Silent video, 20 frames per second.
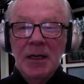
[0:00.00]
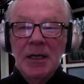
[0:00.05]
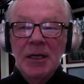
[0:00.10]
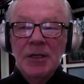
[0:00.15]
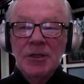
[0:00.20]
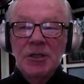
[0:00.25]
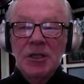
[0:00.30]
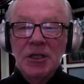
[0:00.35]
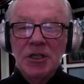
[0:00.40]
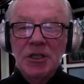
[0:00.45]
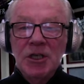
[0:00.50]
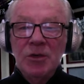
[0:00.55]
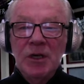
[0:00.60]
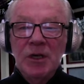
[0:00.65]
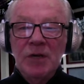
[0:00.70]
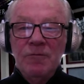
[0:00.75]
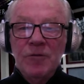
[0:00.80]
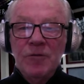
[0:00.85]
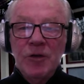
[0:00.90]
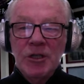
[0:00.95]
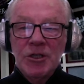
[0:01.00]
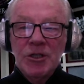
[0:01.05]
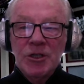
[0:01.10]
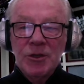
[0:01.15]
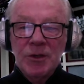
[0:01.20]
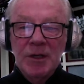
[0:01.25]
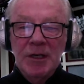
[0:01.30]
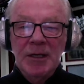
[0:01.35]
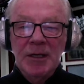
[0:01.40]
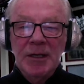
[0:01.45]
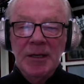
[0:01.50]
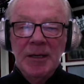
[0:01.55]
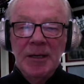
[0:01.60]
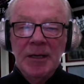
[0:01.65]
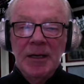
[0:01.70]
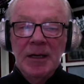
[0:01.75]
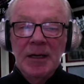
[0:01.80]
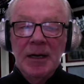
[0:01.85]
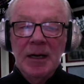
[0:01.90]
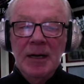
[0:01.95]
to do it virtually
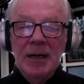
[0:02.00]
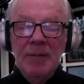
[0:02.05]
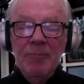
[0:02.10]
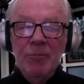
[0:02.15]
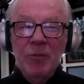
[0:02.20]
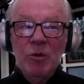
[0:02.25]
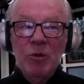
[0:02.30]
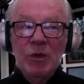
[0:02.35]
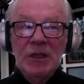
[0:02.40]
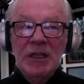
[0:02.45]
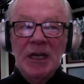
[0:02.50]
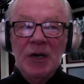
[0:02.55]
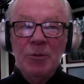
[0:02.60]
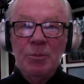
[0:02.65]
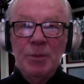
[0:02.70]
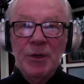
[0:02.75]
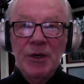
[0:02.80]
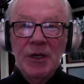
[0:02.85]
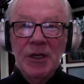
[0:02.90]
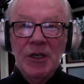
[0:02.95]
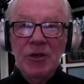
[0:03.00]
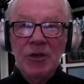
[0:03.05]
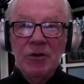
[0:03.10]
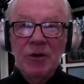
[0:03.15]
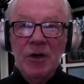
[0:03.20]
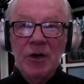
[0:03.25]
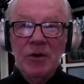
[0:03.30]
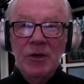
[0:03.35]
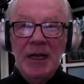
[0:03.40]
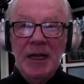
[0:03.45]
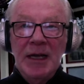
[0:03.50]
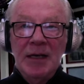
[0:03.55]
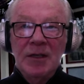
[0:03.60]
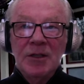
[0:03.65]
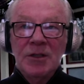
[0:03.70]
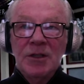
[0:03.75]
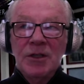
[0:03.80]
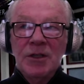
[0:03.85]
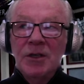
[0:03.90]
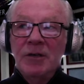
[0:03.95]
um, without putting your own
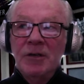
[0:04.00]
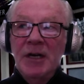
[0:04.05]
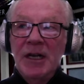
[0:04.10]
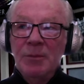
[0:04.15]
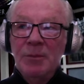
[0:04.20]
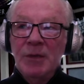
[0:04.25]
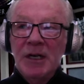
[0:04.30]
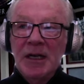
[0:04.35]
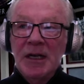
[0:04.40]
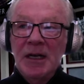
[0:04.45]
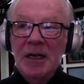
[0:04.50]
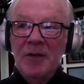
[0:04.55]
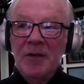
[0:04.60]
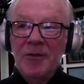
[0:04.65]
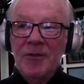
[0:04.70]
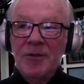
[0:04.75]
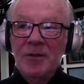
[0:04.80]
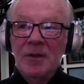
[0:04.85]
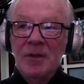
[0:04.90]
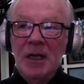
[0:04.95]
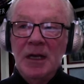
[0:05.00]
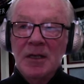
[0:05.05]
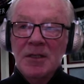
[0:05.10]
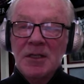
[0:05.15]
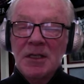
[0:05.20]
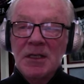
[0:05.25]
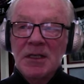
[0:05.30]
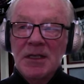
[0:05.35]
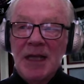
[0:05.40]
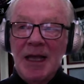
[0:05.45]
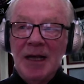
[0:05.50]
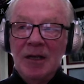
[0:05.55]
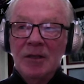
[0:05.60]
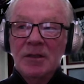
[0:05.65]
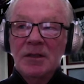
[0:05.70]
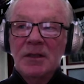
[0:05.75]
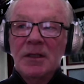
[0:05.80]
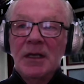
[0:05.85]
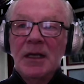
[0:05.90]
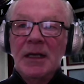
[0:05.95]
health or anybody else, else's
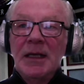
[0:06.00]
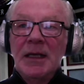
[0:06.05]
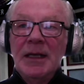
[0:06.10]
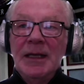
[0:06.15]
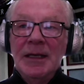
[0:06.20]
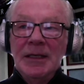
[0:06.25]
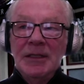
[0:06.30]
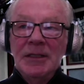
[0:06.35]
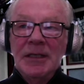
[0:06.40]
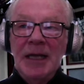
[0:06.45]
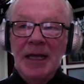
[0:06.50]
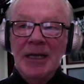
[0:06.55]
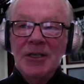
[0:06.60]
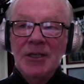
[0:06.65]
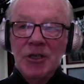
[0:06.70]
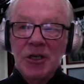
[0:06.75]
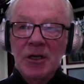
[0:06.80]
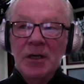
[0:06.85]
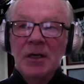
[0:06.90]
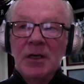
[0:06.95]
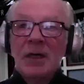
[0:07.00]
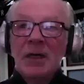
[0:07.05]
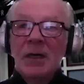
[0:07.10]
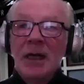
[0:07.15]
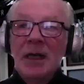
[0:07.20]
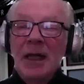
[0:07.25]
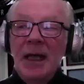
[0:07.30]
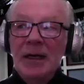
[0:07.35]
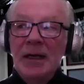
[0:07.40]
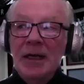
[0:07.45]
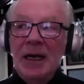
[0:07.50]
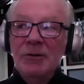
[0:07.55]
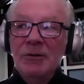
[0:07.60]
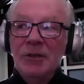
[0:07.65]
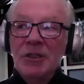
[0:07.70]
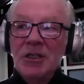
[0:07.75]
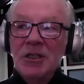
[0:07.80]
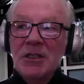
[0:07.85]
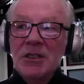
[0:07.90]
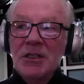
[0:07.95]
health in danger. And I
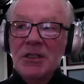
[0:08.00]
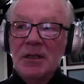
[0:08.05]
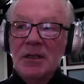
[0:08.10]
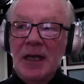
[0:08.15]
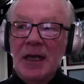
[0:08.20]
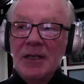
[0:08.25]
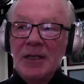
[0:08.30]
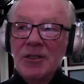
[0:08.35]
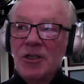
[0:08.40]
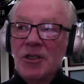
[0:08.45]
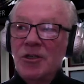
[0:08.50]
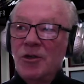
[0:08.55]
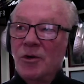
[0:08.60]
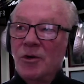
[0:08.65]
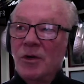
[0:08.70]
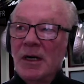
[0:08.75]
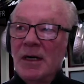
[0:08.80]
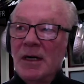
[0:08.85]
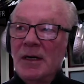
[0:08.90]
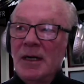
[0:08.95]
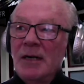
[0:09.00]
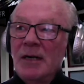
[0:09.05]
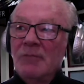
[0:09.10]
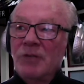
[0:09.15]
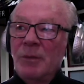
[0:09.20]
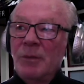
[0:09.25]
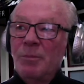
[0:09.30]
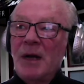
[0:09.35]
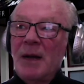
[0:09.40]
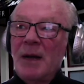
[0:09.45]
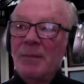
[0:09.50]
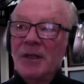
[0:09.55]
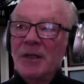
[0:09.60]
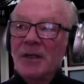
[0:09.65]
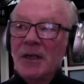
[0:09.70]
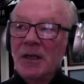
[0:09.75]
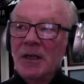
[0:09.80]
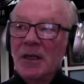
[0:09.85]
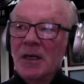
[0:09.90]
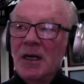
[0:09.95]
would just ask your
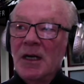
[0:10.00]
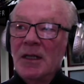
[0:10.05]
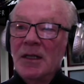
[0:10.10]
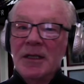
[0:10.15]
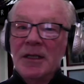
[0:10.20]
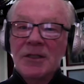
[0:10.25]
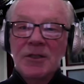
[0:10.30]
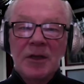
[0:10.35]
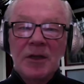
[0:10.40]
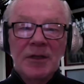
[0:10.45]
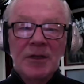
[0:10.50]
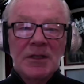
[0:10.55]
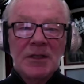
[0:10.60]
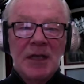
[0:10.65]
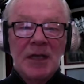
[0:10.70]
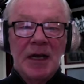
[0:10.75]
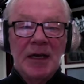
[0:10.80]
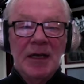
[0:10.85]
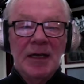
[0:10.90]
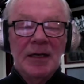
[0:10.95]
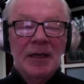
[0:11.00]
Republican colleagues on the Senate,